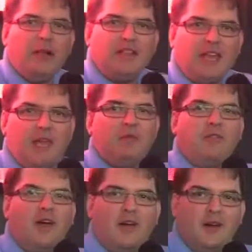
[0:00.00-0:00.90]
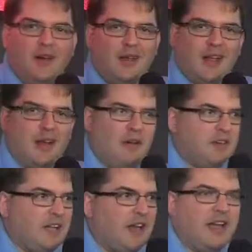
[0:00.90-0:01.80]
about the Game Finder. A lot of
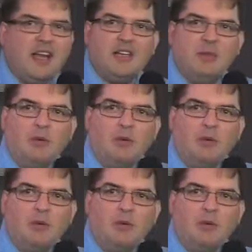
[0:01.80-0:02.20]
our Satellite Guys